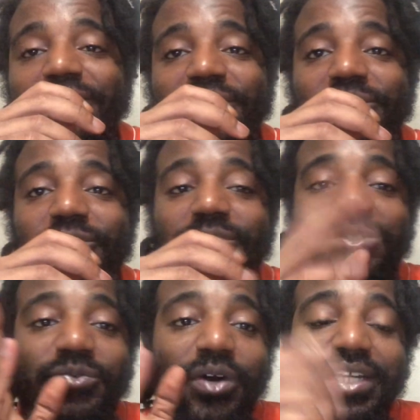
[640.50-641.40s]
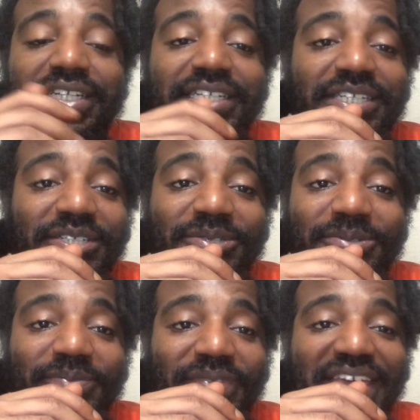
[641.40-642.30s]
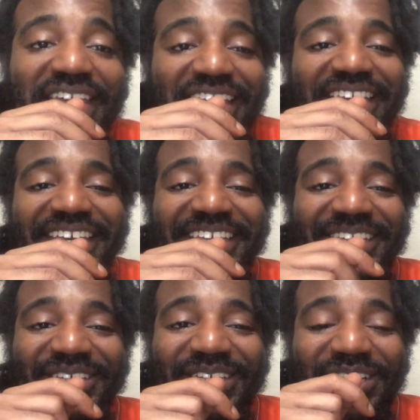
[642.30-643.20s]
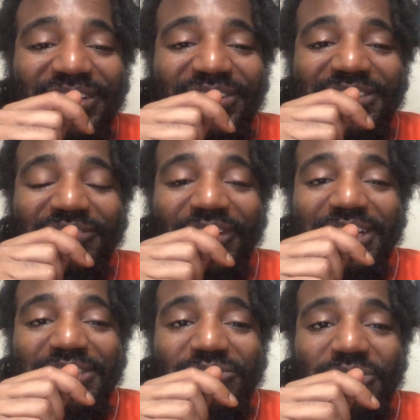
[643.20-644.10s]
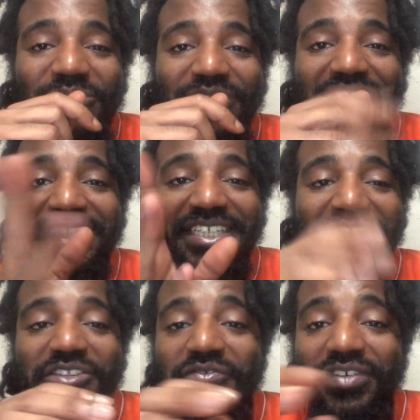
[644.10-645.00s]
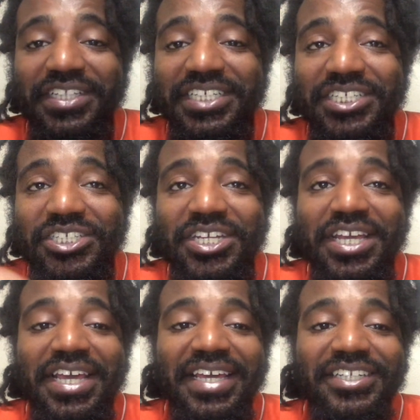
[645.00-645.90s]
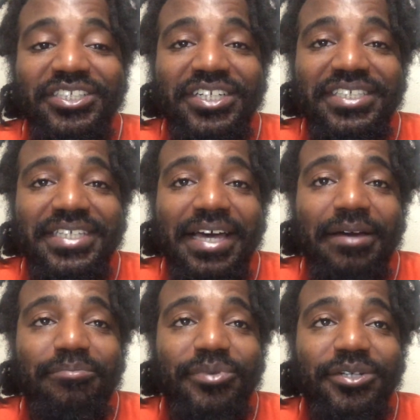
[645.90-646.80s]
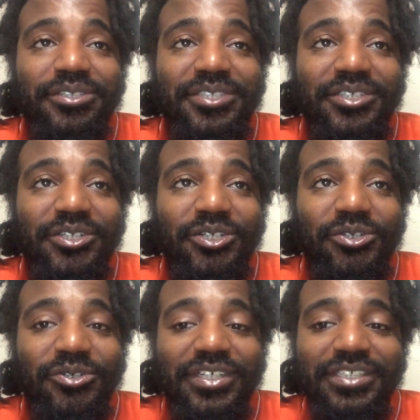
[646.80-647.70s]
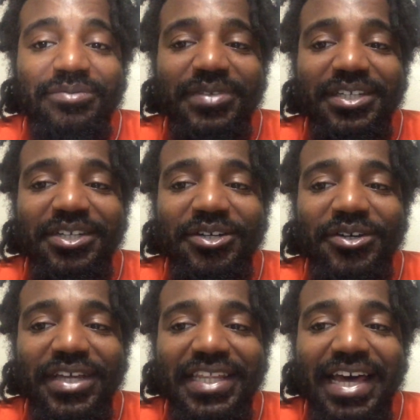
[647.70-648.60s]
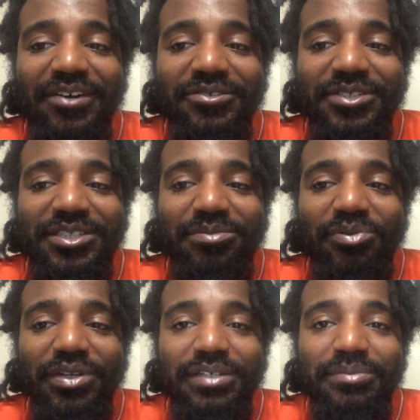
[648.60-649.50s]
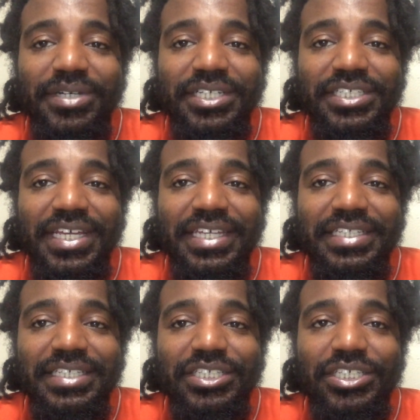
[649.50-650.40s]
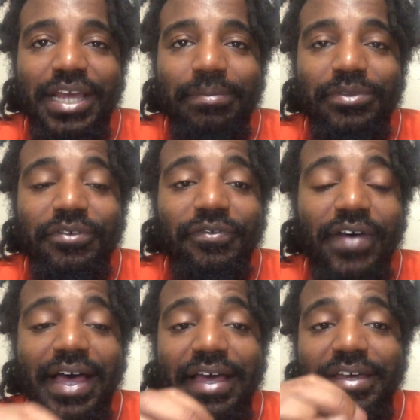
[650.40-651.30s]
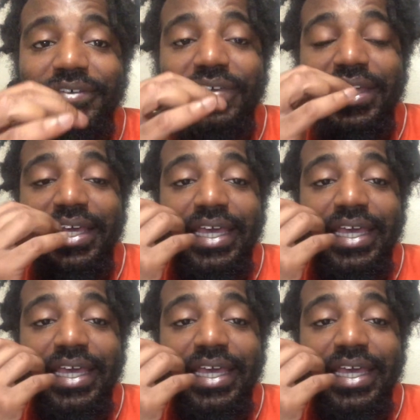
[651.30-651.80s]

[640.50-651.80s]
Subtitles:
Valu was wanting to do, you know, as far as for the village just got burnt to a crisp, you know, and that was pretty much ending chapter 5.